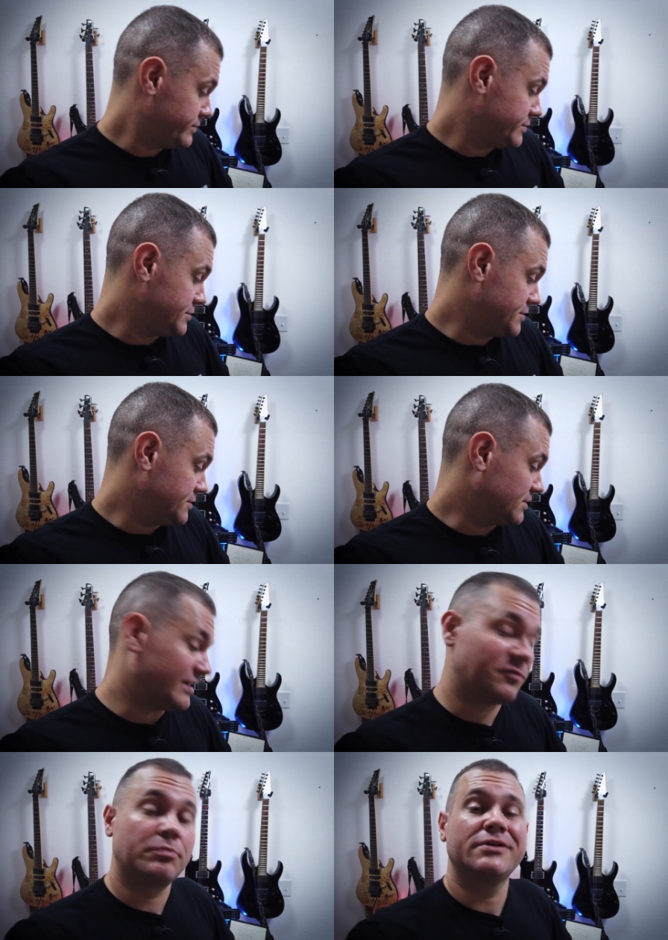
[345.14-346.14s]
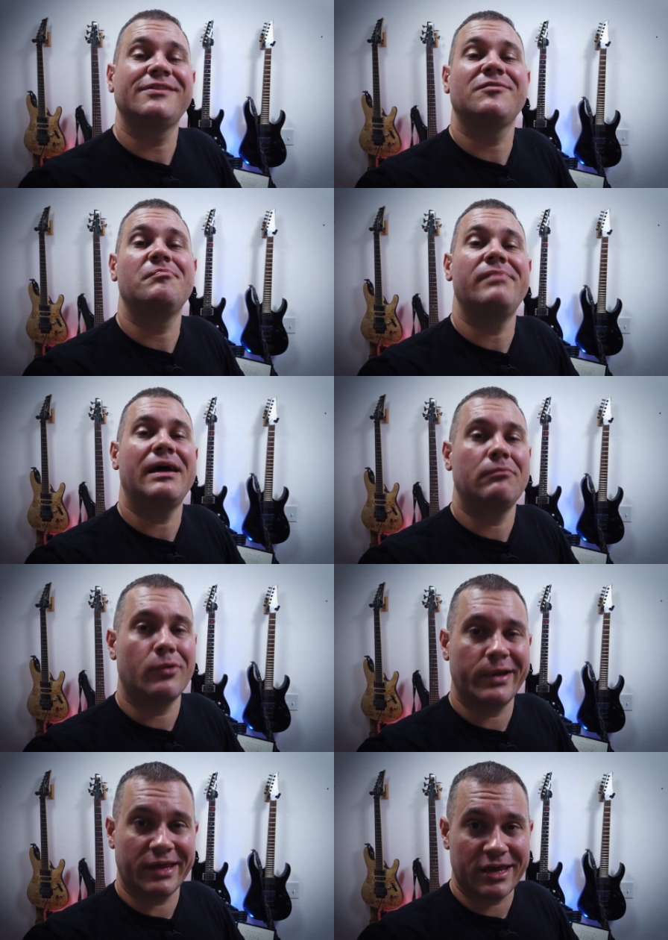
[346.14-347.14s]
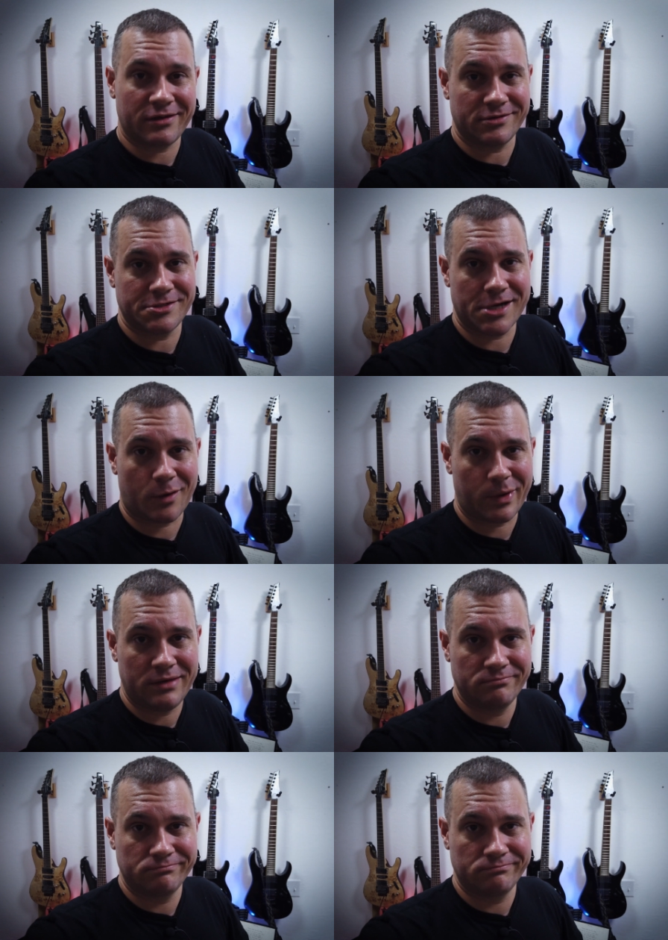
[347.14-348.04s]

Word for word: So let's put this bad boy together, shall we?